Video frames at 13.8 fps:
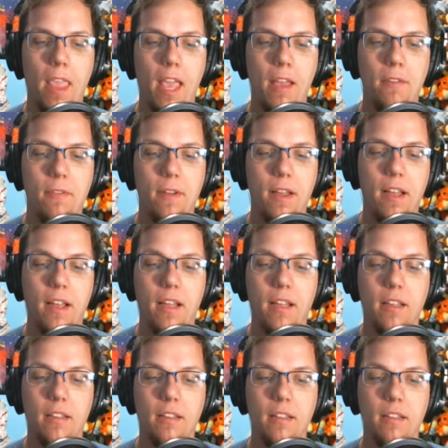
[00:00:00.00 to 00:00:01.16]
if
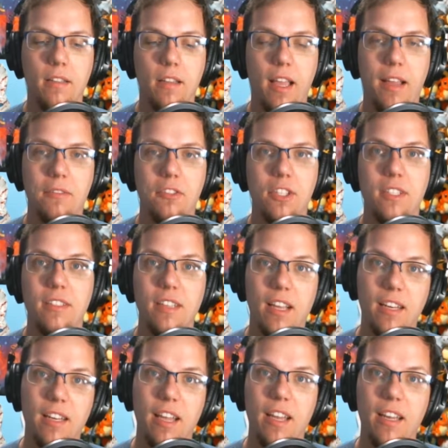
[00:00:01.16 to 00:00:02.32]
uh, they have
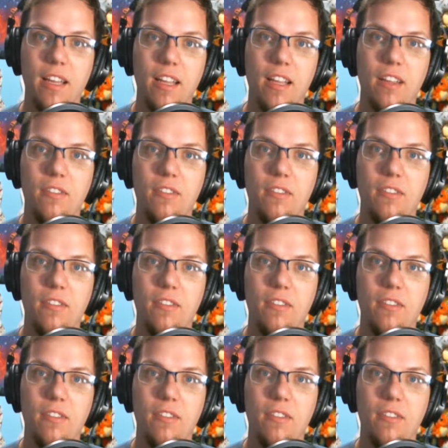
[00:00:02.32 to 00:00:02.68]
Genesect at